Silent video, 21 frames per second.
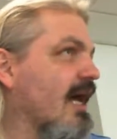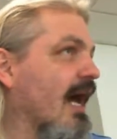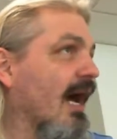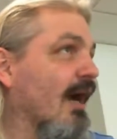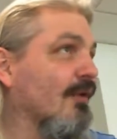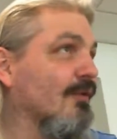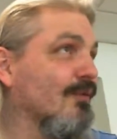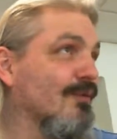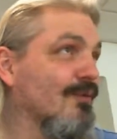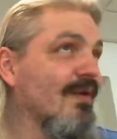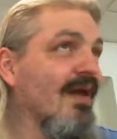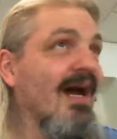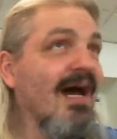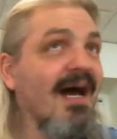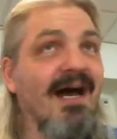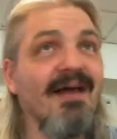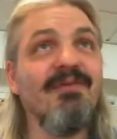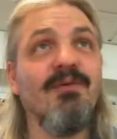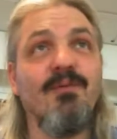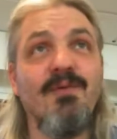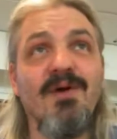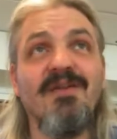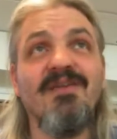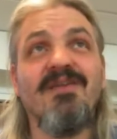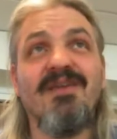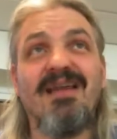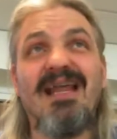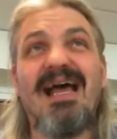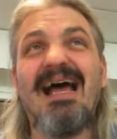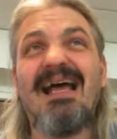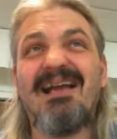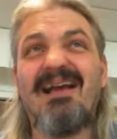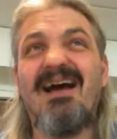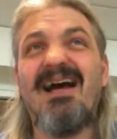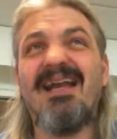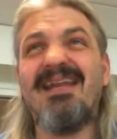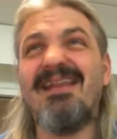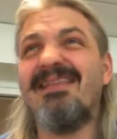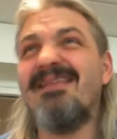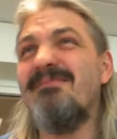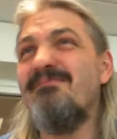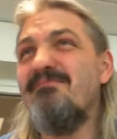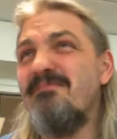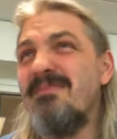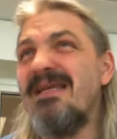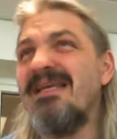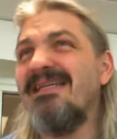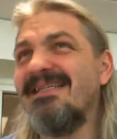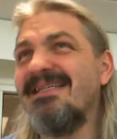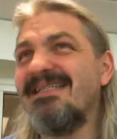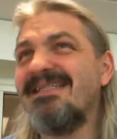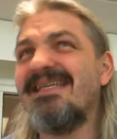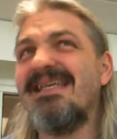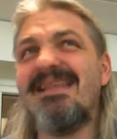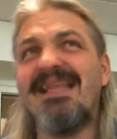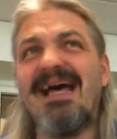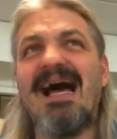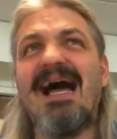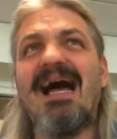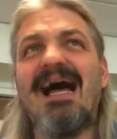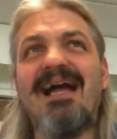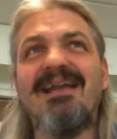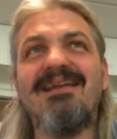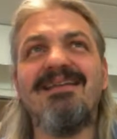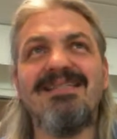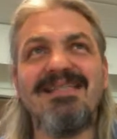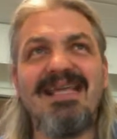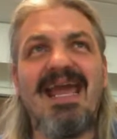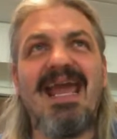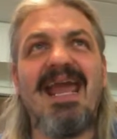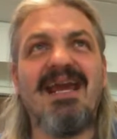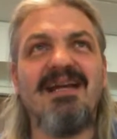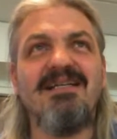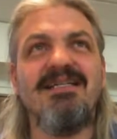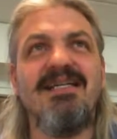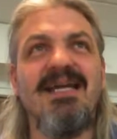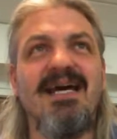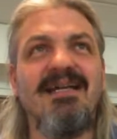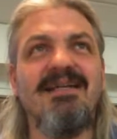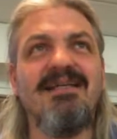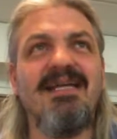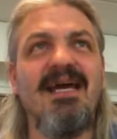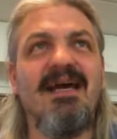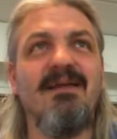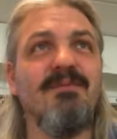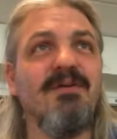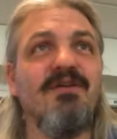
are the ones that are kind of the meanest and the hardest to actually hunt down,